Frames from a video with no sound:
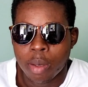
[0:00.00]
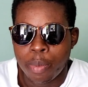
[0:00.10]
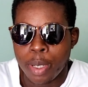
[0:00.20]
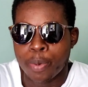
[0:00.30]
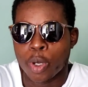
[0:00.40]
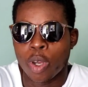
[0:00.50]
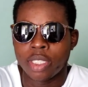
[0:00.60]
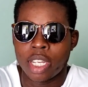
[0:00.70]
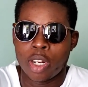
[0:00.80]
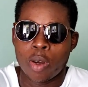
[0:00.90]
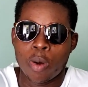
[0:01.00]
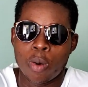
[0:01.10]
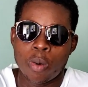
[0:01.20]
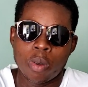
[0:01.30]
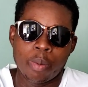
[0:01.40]
People gonna say
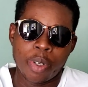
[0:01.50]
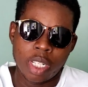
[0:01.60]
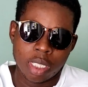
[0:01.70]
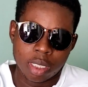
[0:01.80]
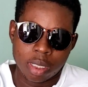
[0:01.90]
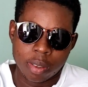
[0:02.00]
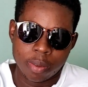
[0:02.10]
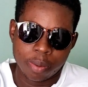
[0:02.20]
no. Pretties.